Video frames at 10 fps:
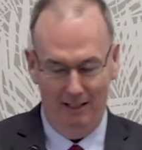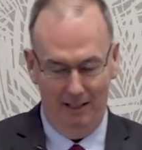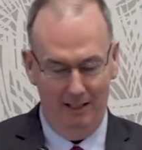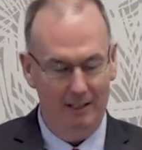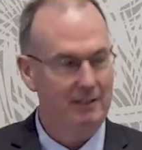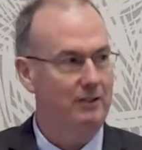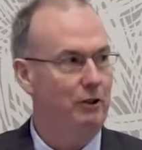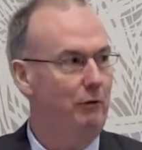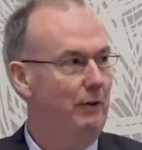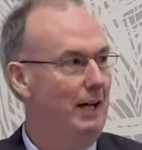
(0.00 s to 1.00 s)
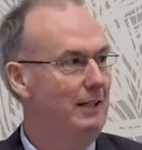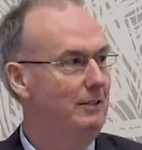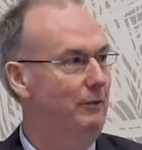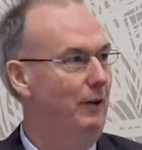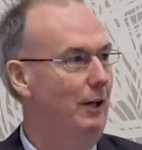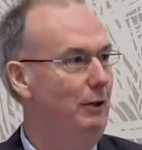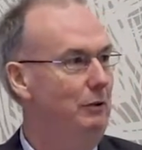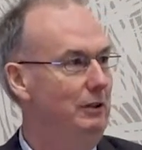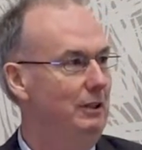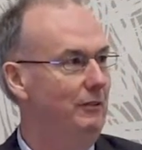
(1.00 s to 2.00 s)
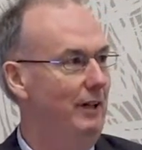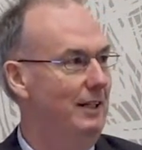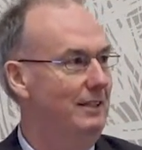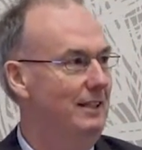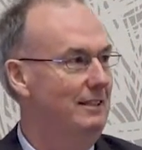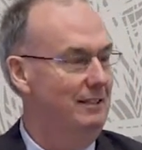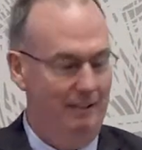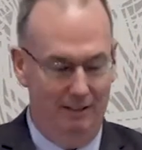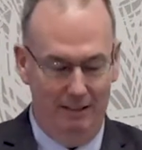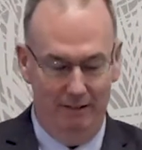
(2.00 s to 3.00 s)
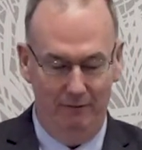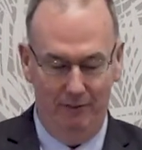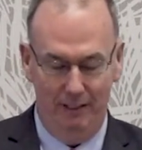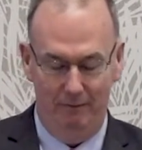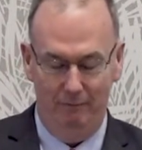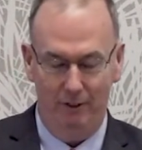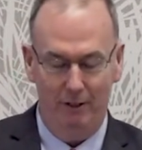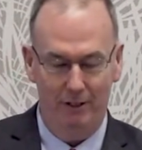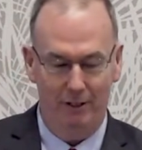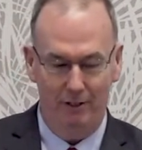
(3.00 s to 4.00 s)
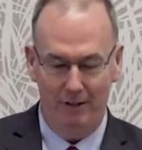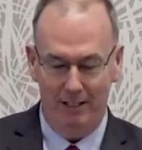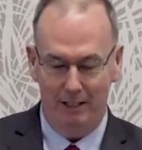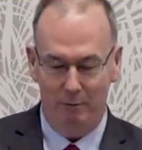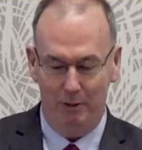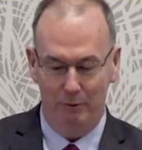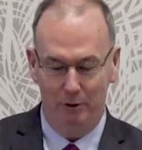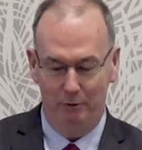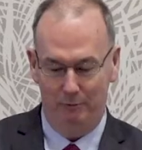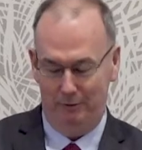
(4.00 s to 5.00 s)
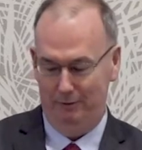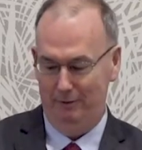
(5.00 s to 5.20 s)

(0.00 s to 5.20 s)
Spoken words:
That's a tough act to follow. If I didn't live in Florida already, I'd want to move,